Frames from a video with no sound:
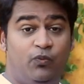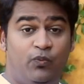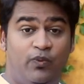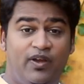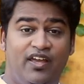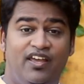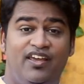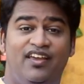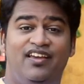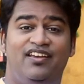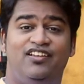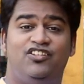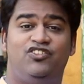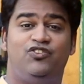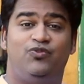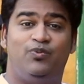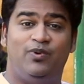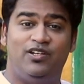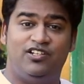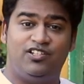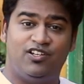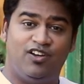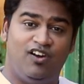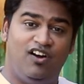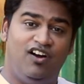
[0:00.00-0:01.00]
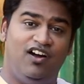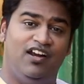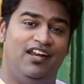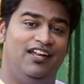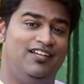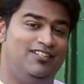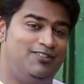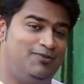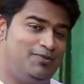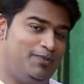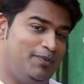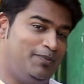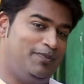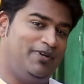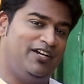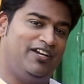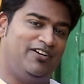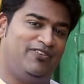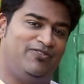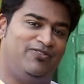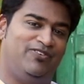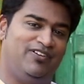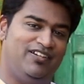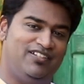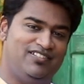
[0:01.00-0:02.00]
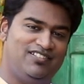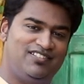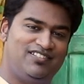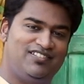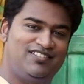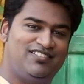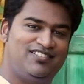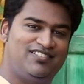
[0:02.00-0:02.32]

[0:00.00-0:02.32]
The ways which God has prepared for us.